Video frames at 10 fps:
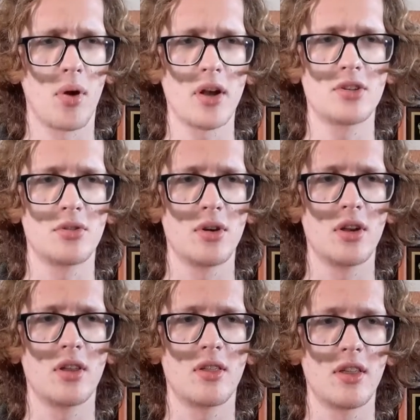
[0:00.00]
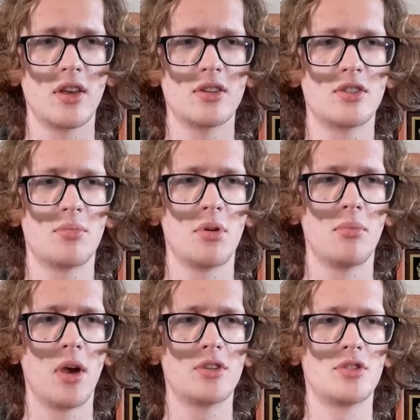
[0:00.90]
pressuring things to be
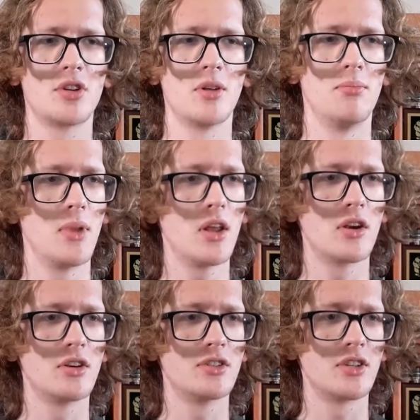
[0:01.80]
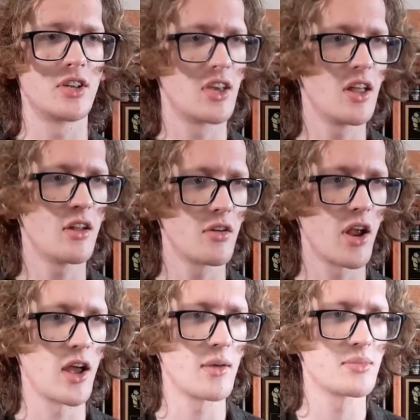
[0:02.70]
measured in meters and
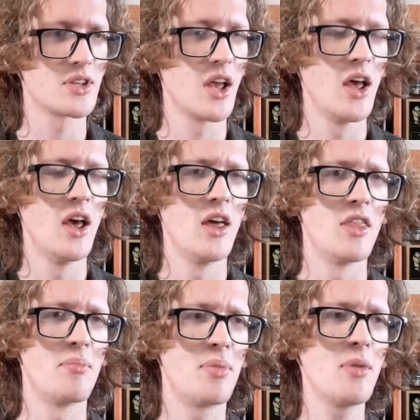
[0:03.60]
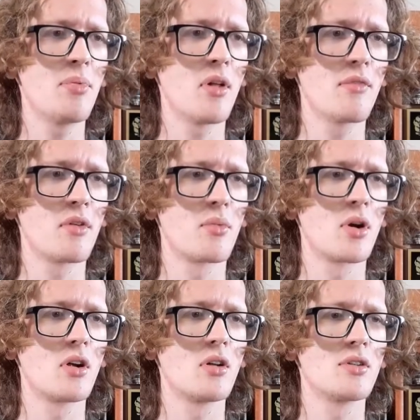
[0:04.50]
kilograms, the people of the
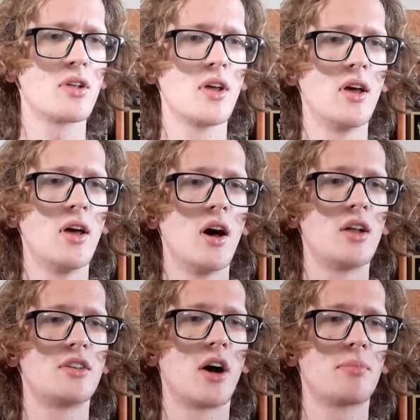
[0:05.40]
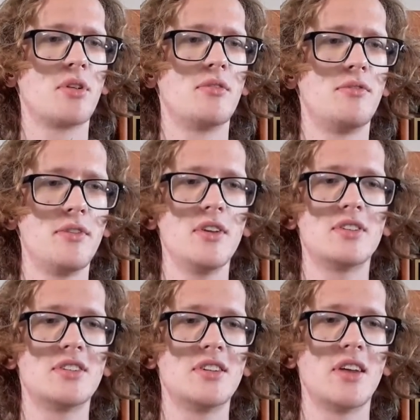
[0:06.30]
world adopted
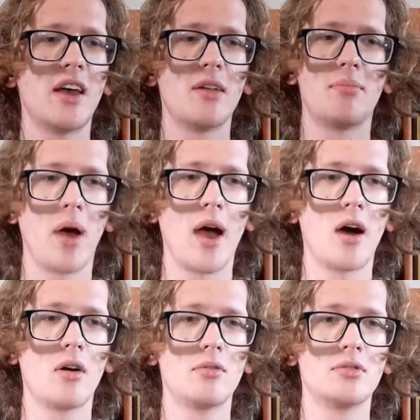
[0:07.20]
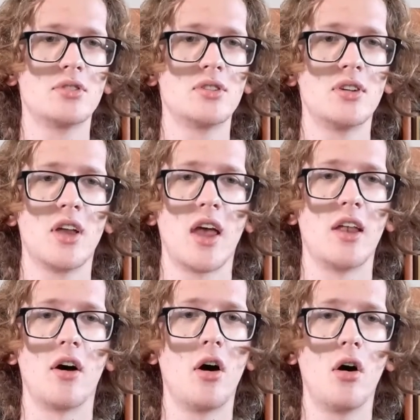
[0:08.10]
feet and pounds
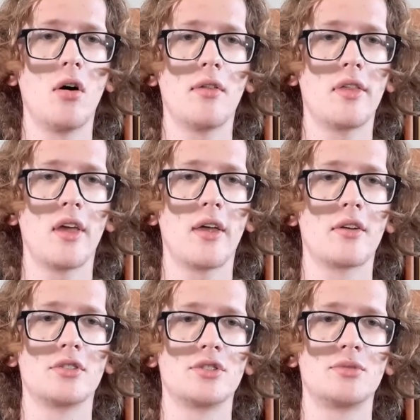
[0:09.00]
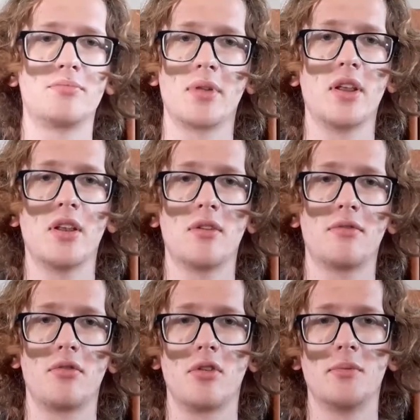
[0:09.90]
and all the other splendid
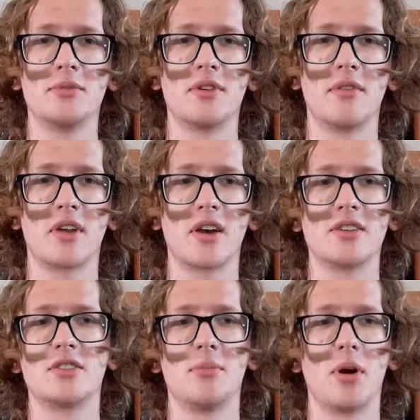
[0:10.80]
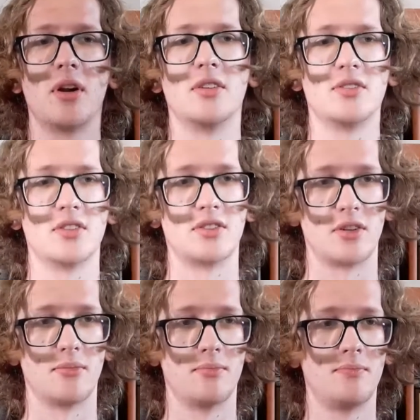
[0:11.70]
forms of the customary system.